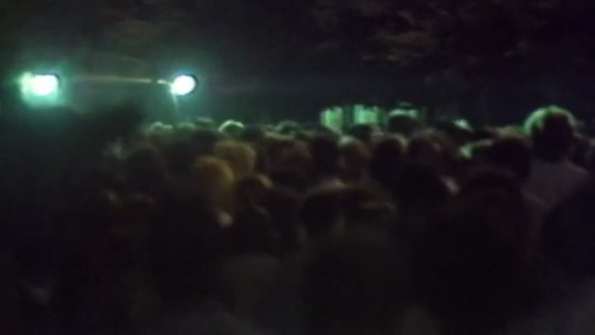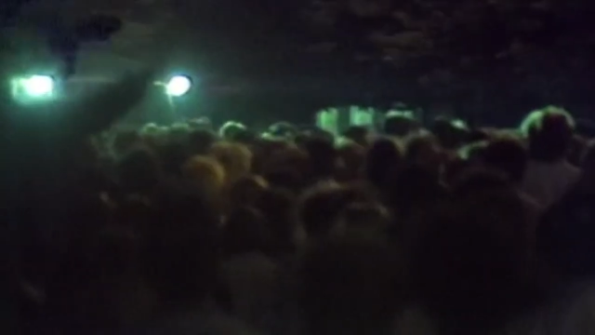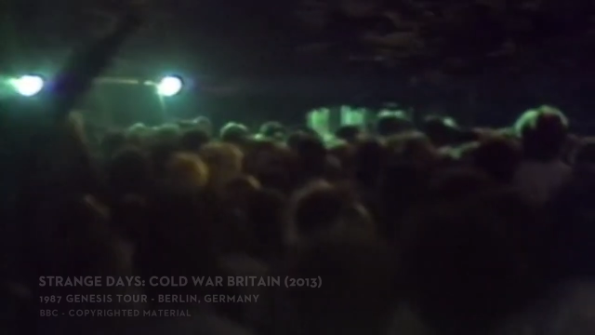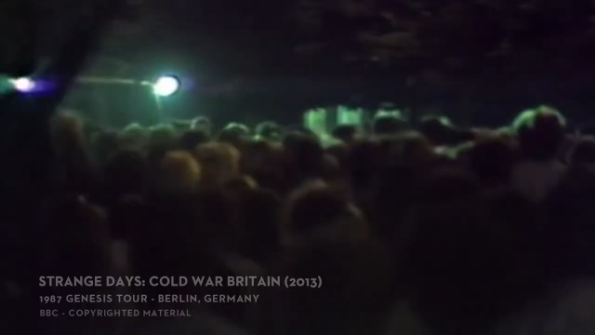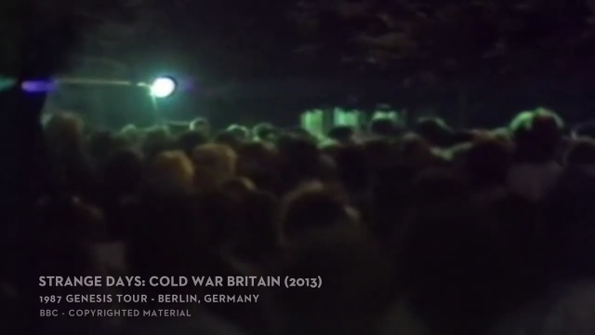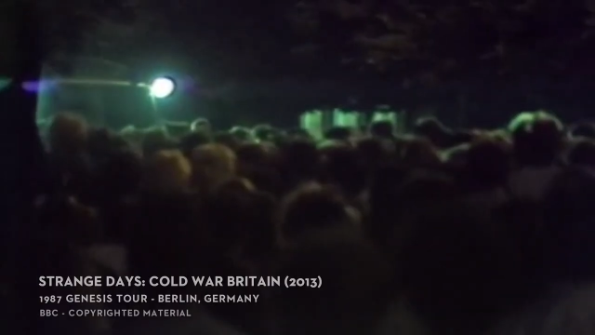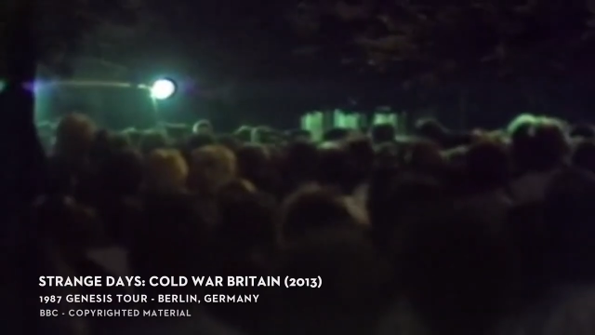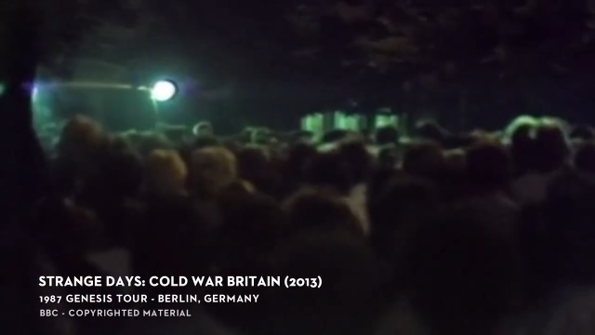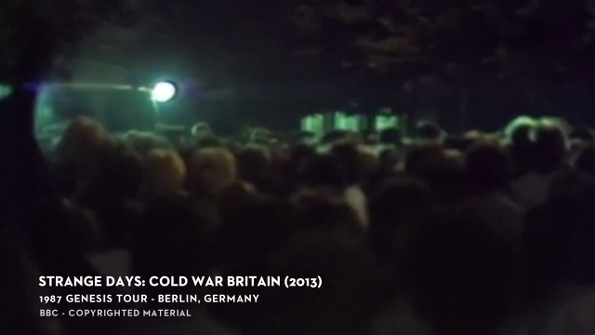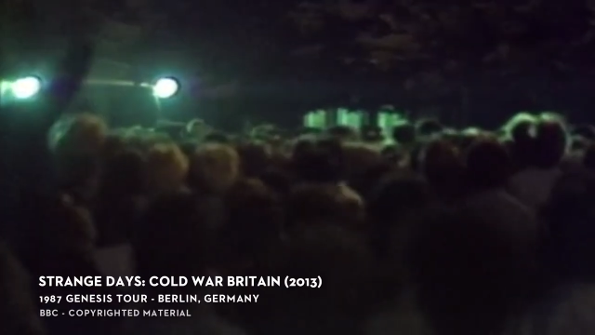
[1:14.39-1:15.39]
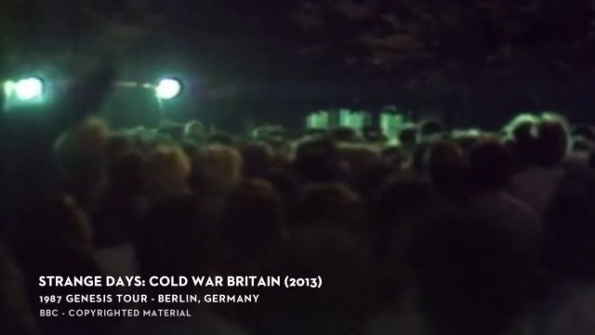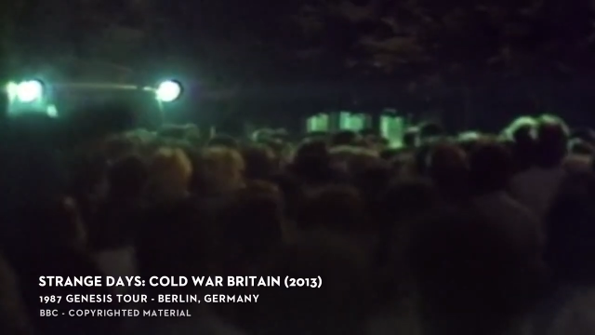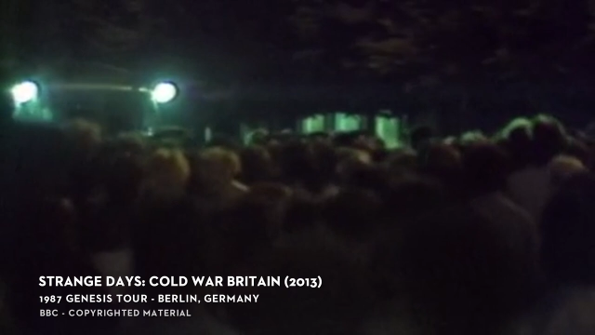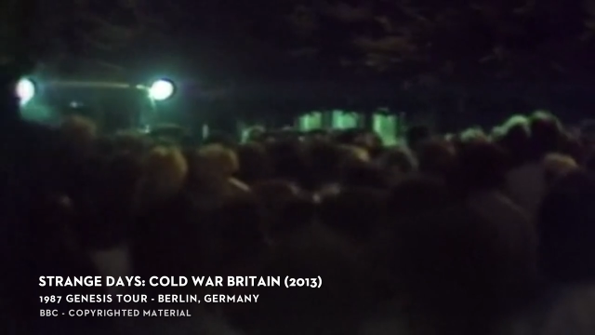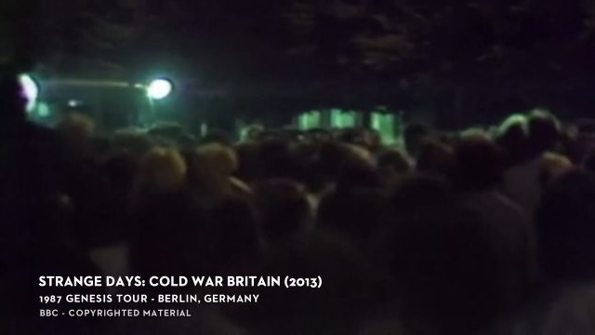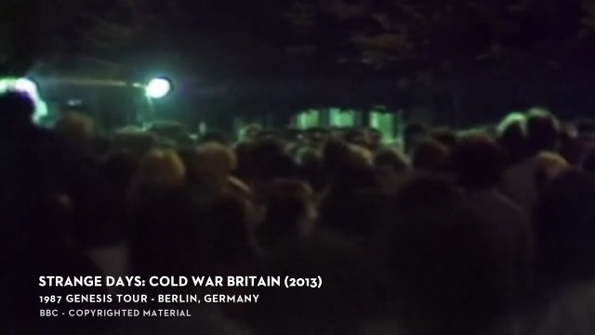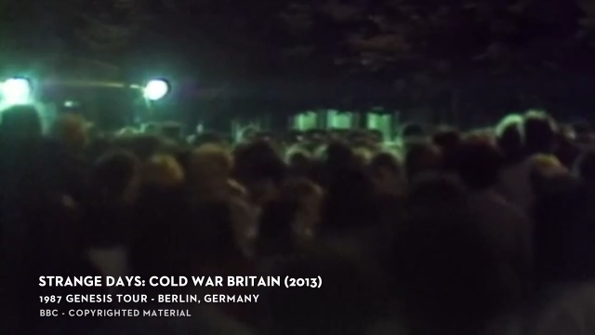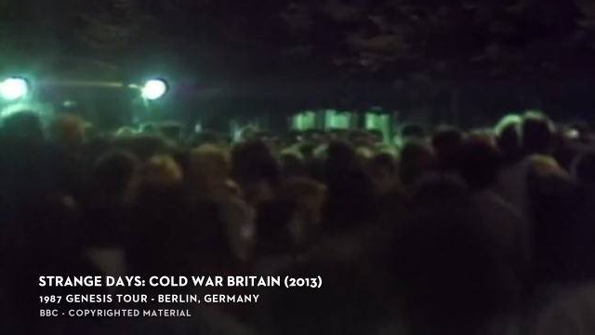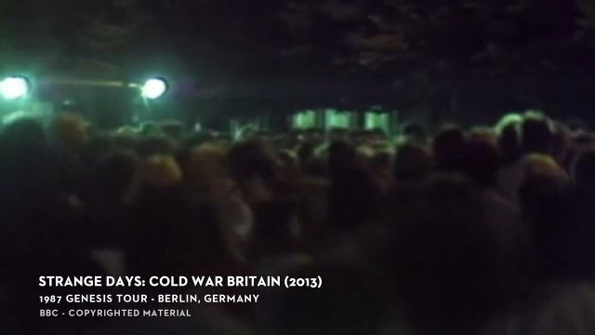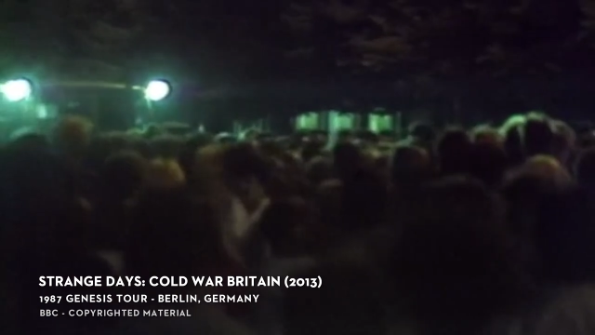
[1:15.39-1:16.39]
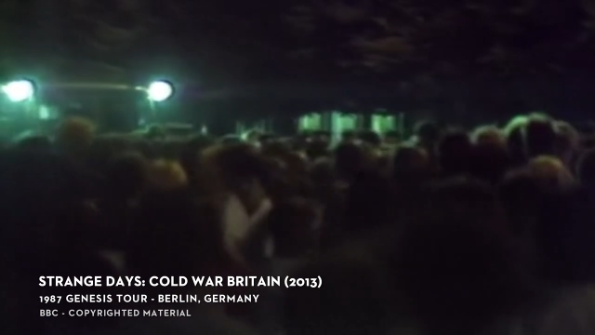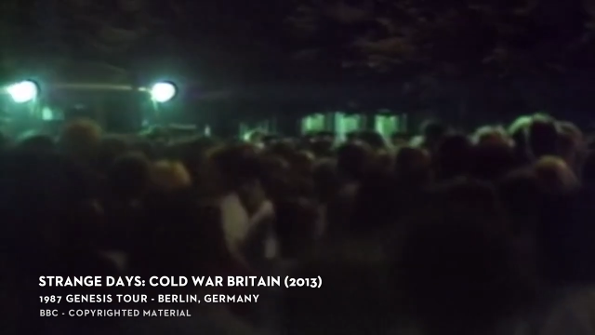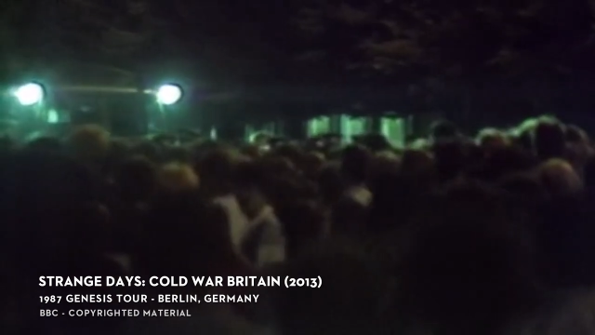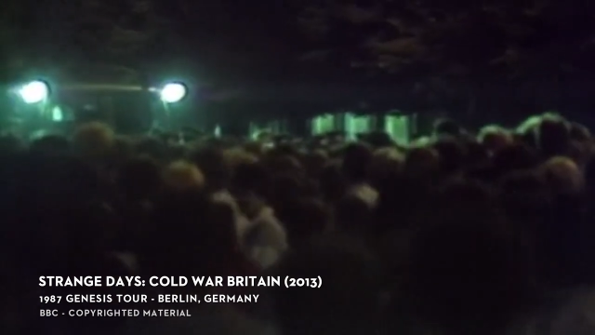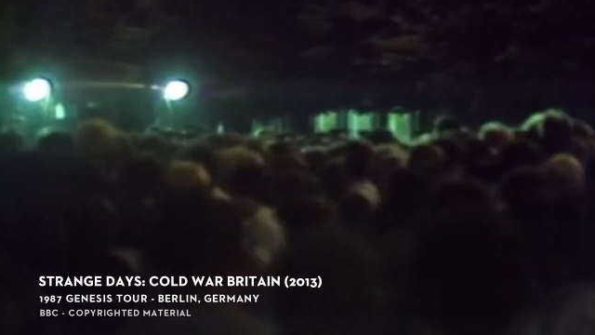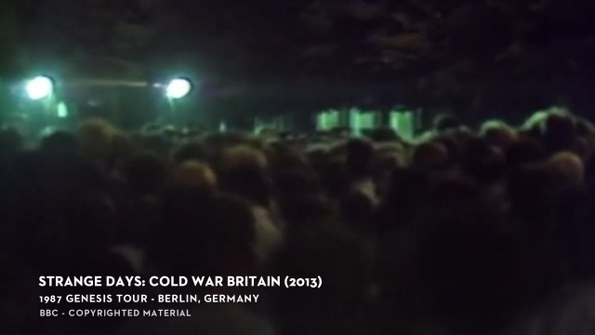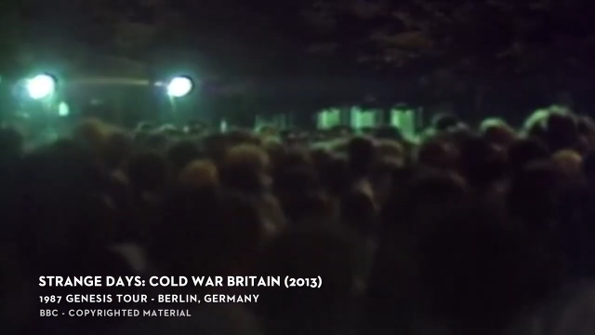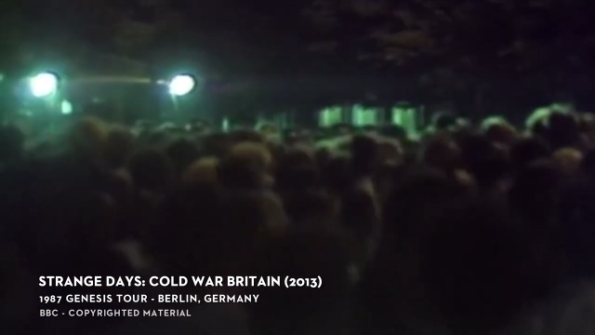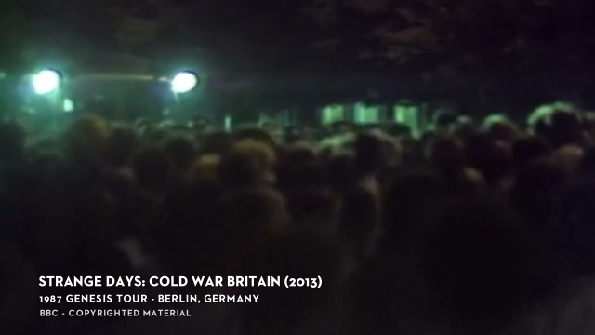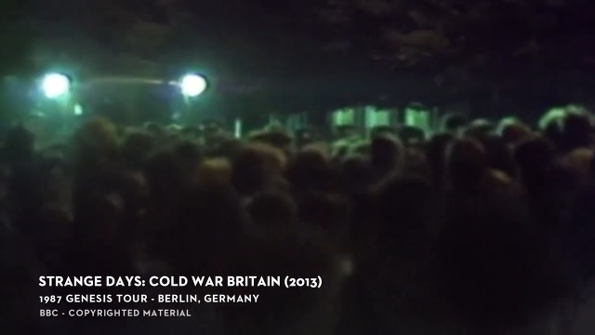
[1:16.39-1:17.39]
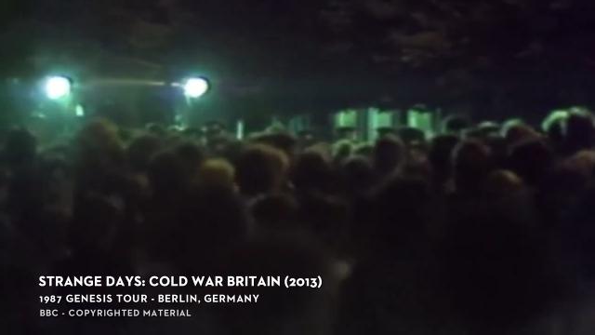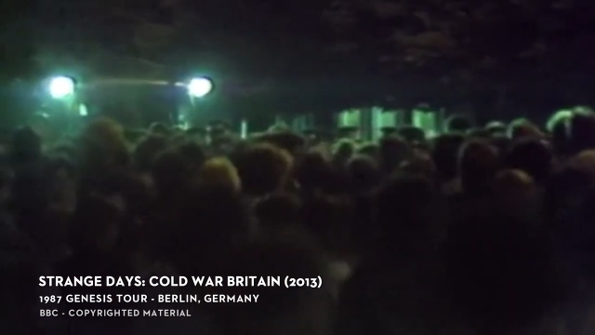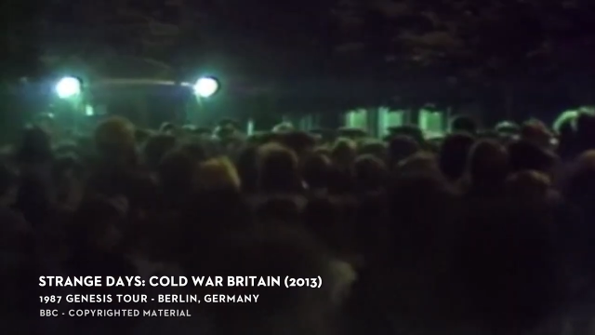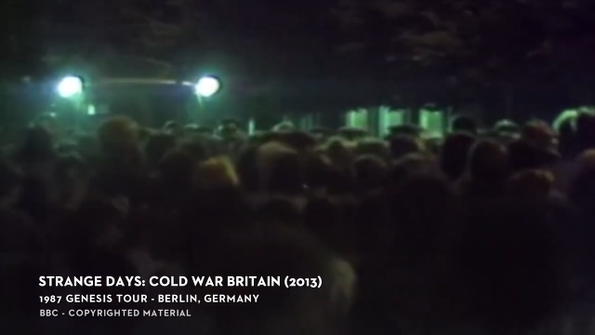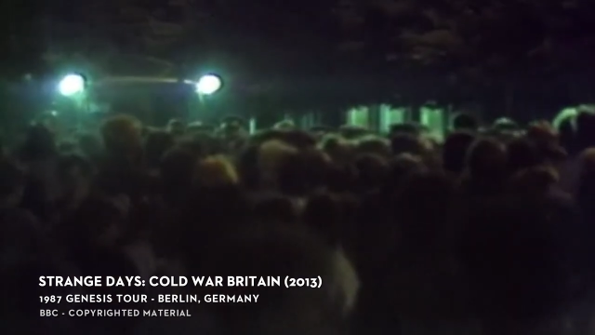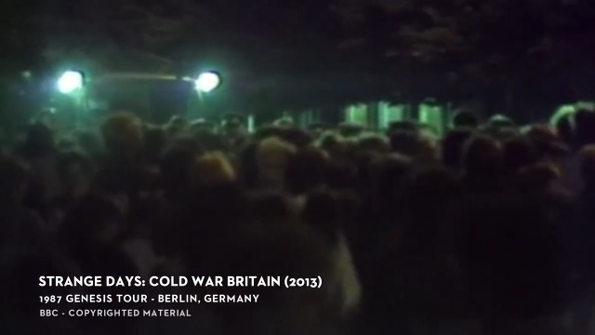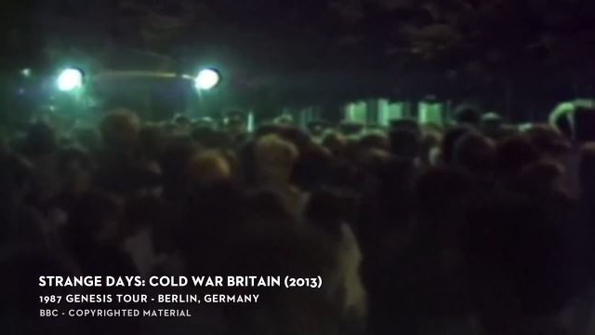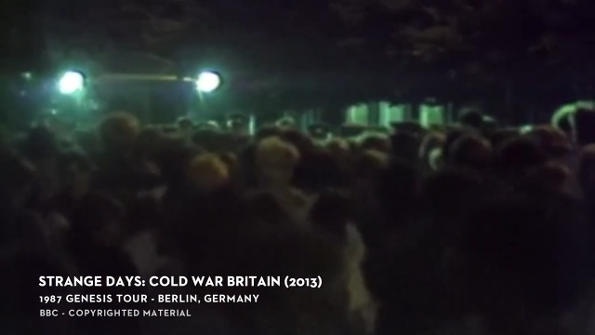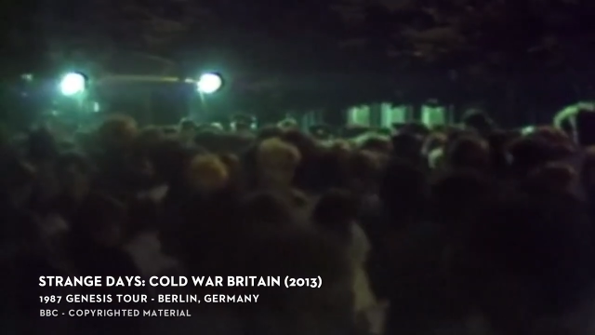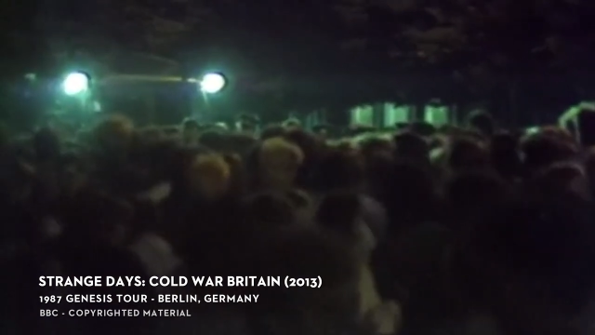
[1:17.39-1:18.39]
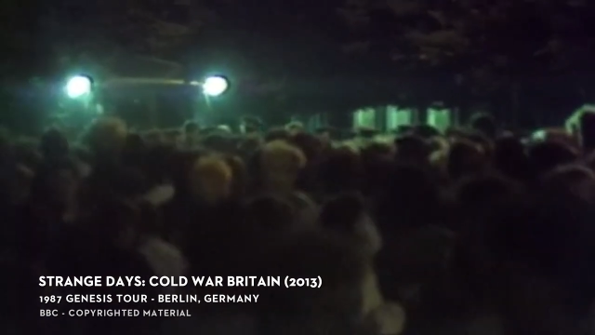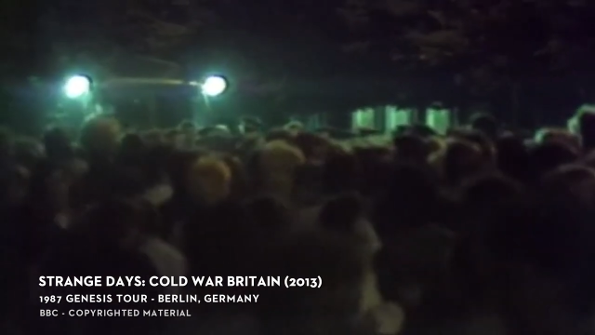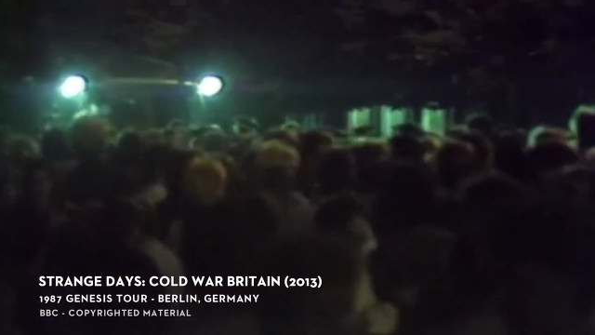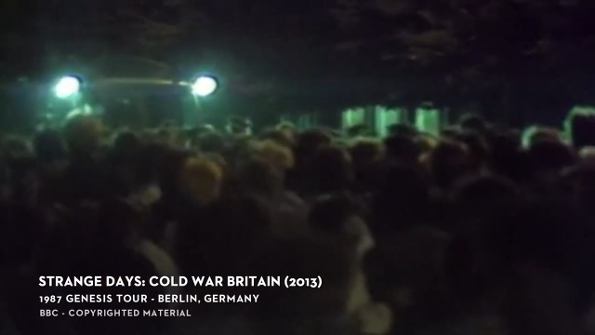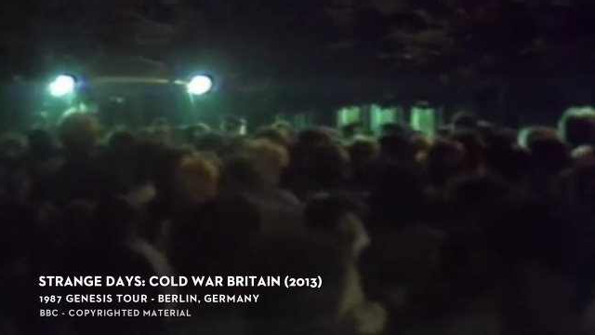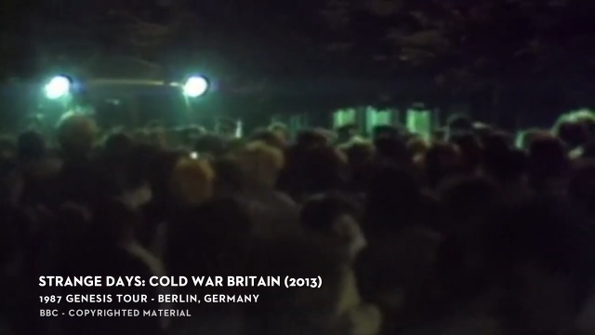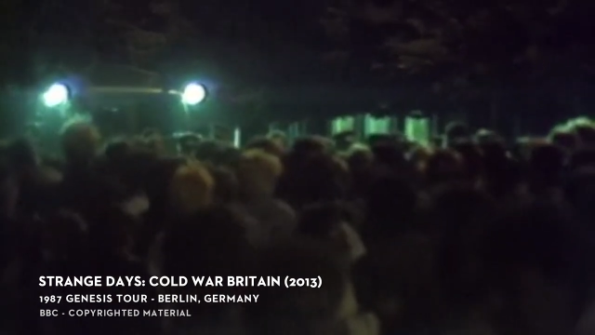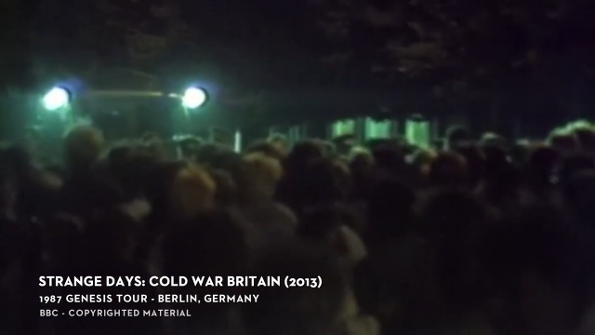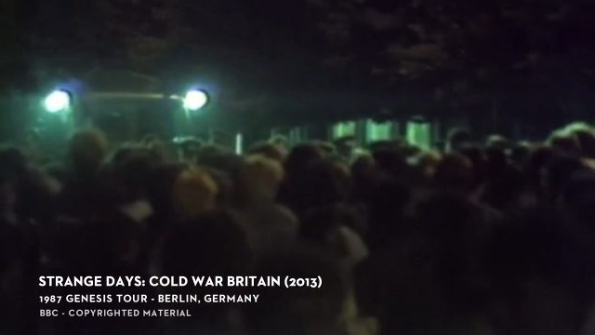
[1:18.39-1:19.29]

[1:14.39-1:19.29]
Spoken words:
(no speaker visible)